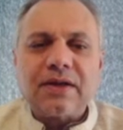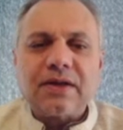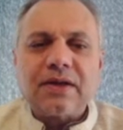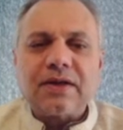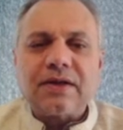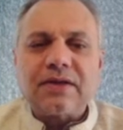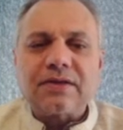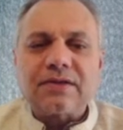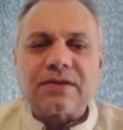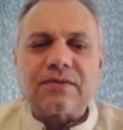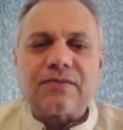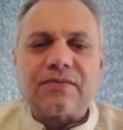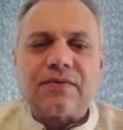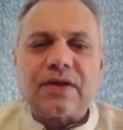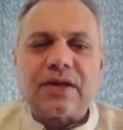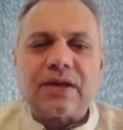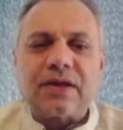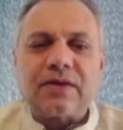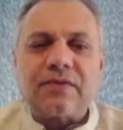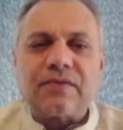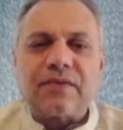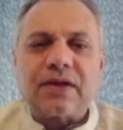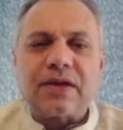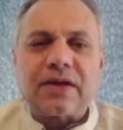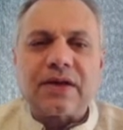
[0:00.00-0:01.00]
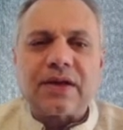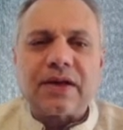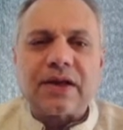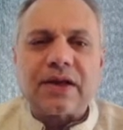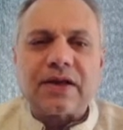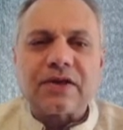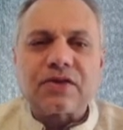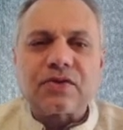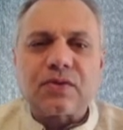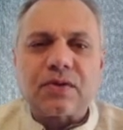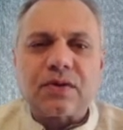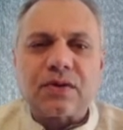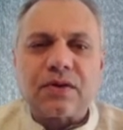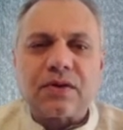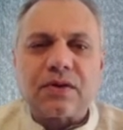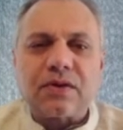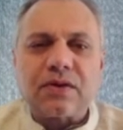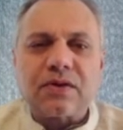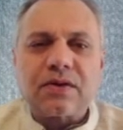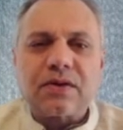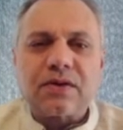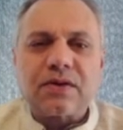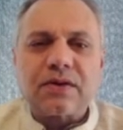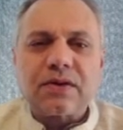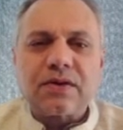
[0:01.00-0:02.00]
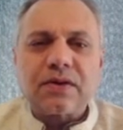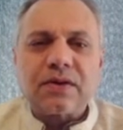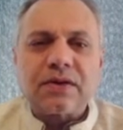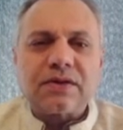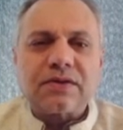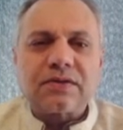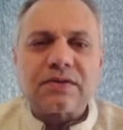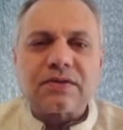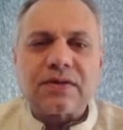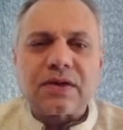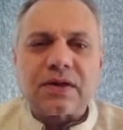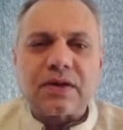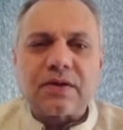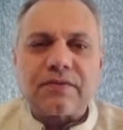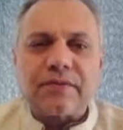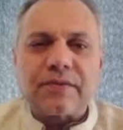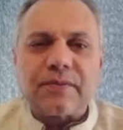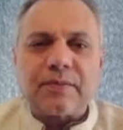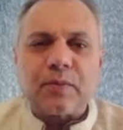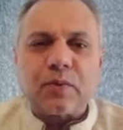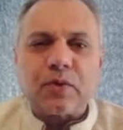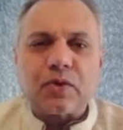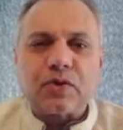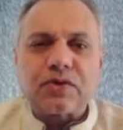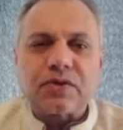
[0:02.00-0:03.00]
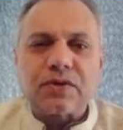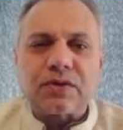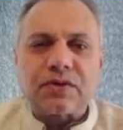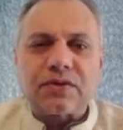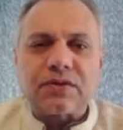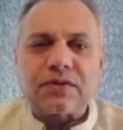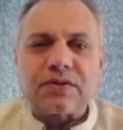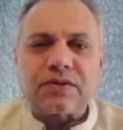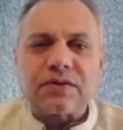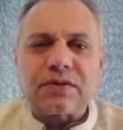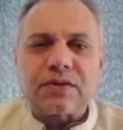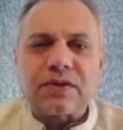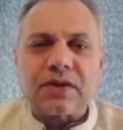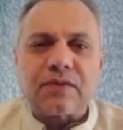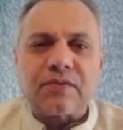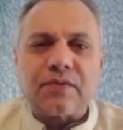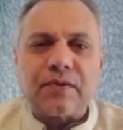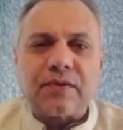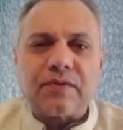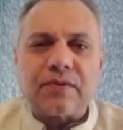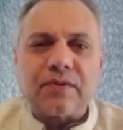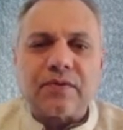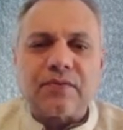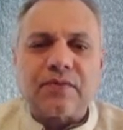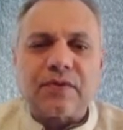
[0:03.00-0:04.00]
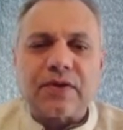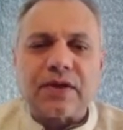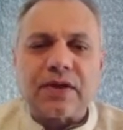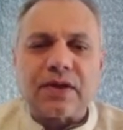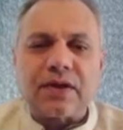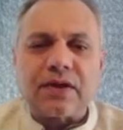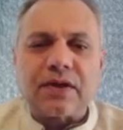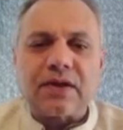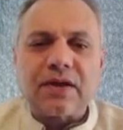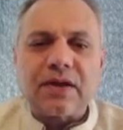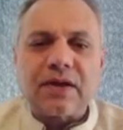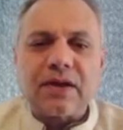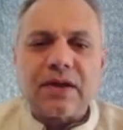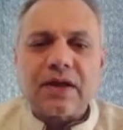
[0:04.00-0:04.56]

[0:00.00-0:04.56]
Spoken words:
is a very, very natural set of emotions that we will feel,